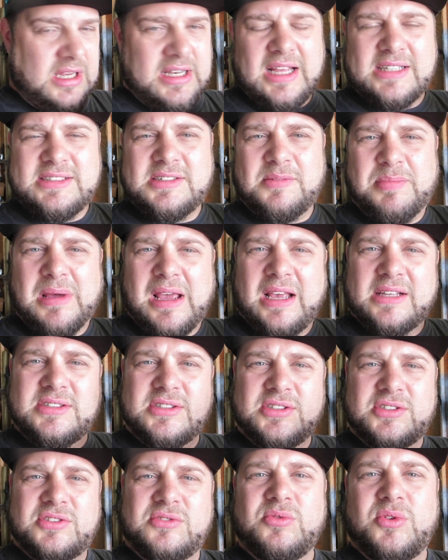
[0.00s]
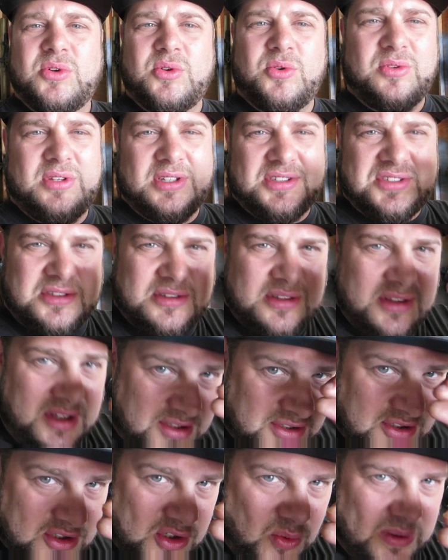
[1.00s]
and as it passes through
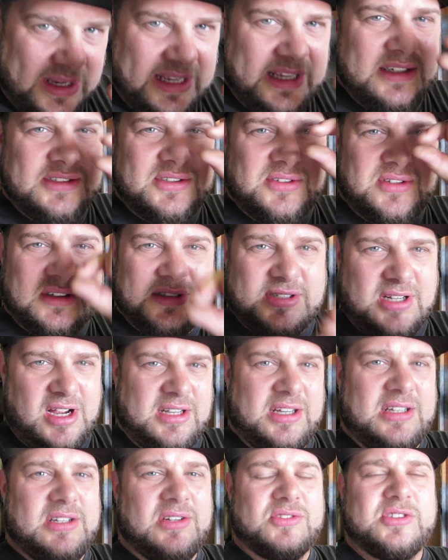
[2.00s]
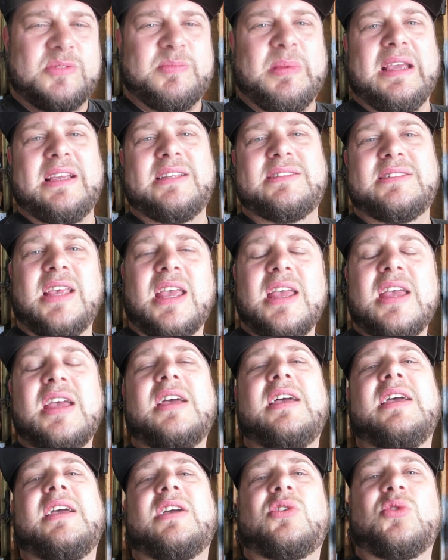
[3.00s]
the squeeze of the tiny little space,
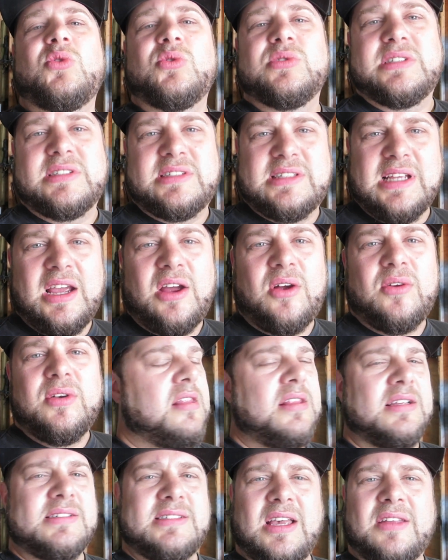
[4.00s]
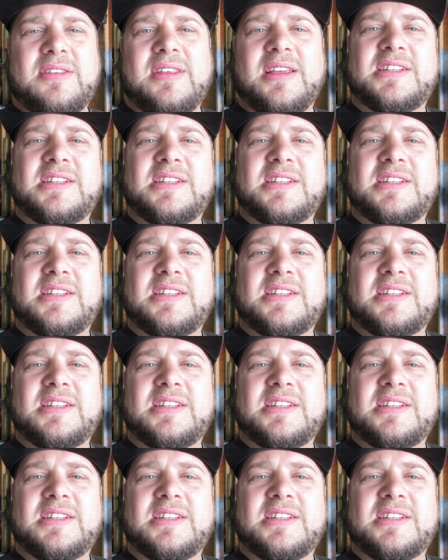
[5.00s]
it cools it down. This is how the